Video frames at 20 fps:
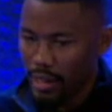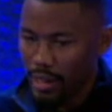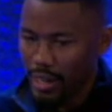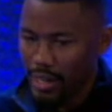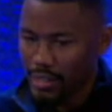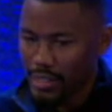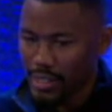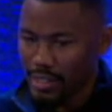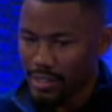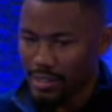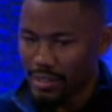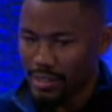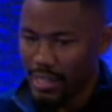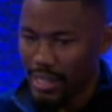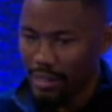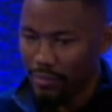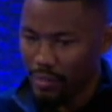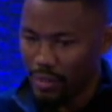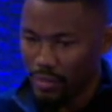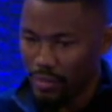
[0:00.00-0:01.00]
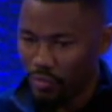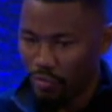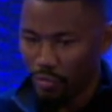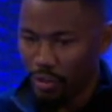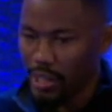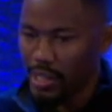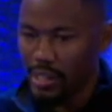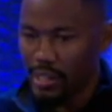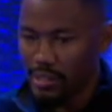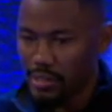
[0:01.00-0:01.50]
and just even
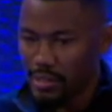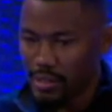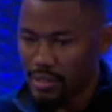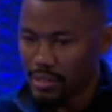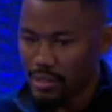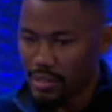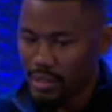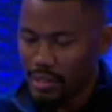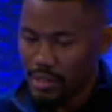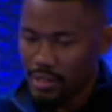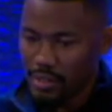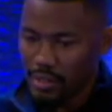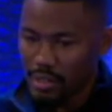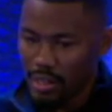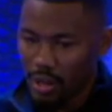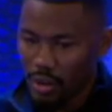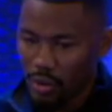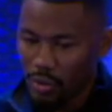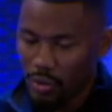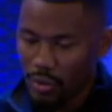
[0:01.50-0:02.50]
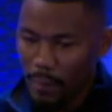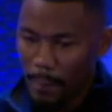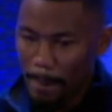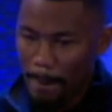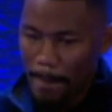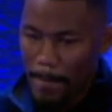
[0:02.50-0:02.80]
friends. So,